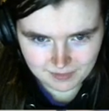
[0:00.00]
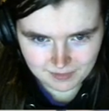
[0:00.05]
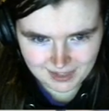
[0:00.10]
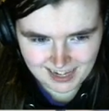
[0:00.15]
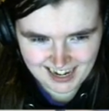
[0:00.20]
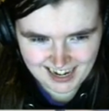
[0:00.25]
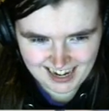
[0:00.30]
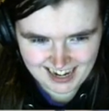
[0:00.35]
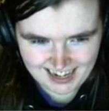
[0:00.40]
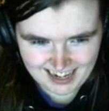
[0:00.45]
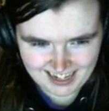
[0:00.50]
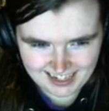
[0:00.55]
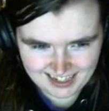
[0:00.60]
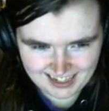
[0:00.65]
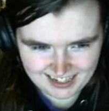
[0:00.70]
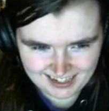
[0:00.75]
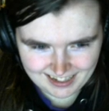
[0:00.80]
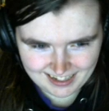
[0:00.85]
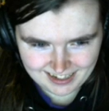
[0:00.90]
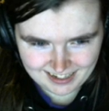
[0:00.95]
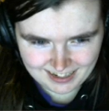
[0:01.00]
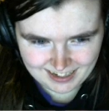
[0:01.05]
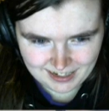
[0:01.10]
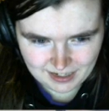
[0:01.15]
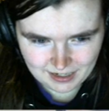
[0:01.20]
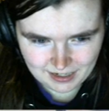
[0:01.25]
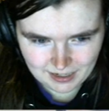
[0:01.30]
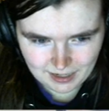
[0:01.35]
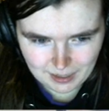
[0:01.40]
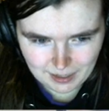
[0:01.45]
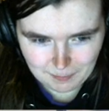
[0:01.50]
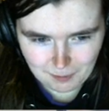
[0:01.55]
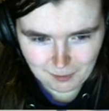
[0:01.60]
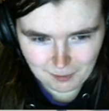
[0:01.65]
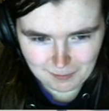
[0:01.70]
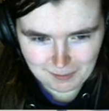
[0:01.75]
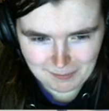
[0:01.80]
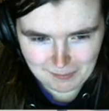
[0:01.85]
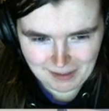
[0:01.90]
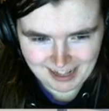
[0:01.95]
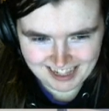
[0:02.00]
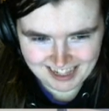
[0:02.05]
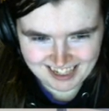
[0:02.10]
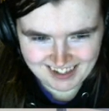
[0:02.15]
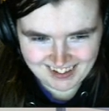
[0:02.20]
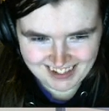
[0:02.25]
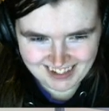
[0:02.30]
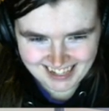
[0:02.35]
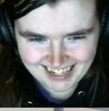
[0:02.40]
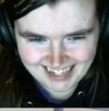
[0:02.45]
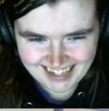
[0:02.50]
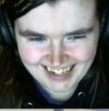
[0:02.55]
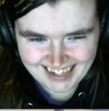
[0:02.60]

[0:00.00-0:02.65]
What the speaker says: Ah! I broke my pencil!